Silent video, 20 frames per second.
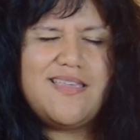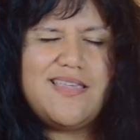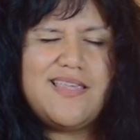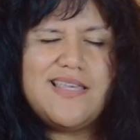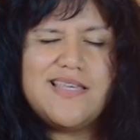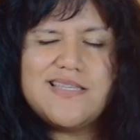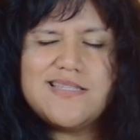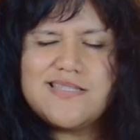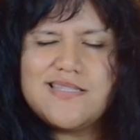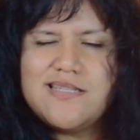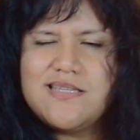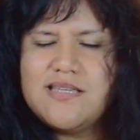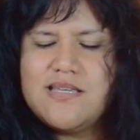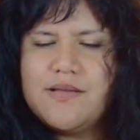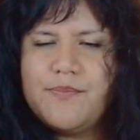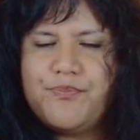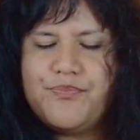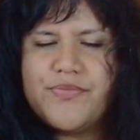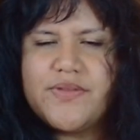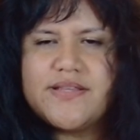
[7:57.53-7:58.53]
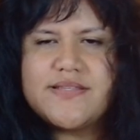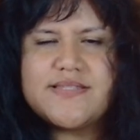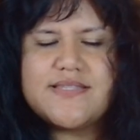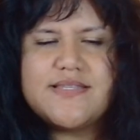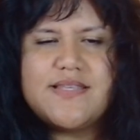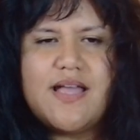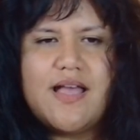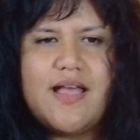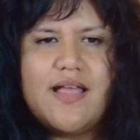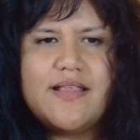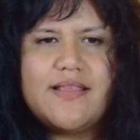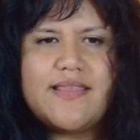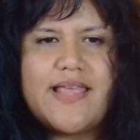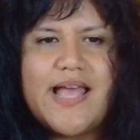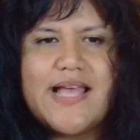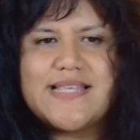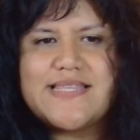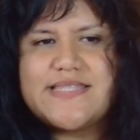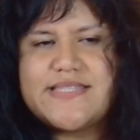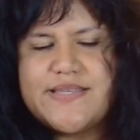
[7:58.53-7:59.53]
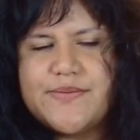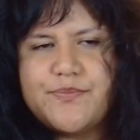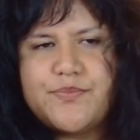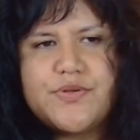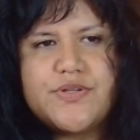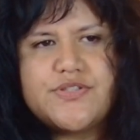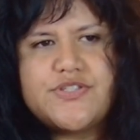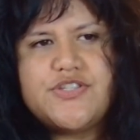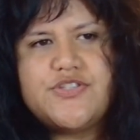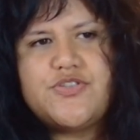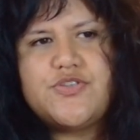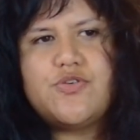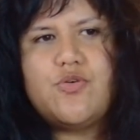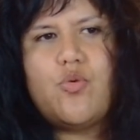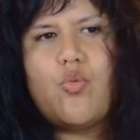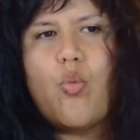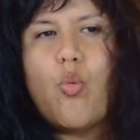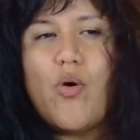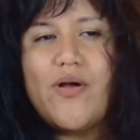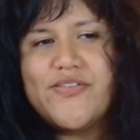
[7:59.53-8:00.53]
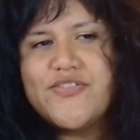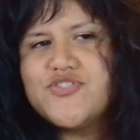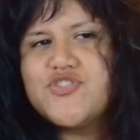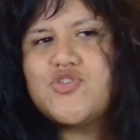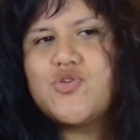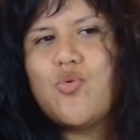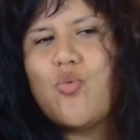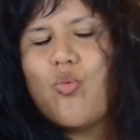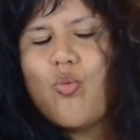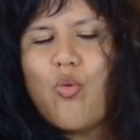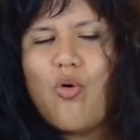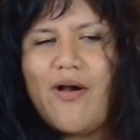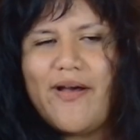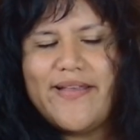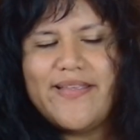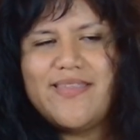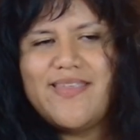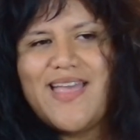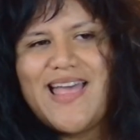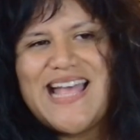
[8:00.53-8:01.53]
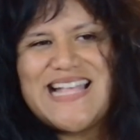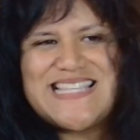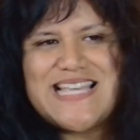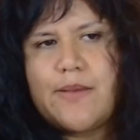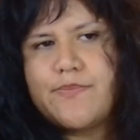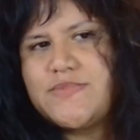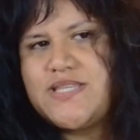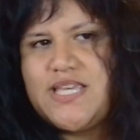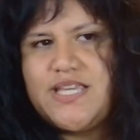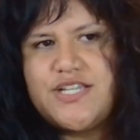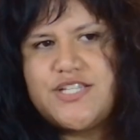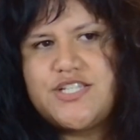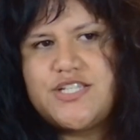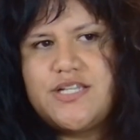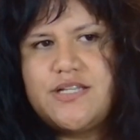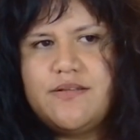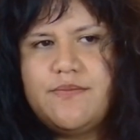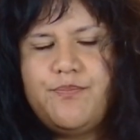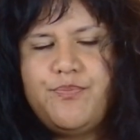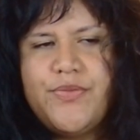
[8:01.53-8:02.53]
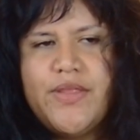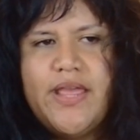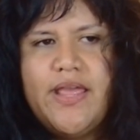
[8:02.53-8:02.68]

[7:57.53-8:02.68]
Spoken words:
easy. It's not that simple to do one-to-one adaptation,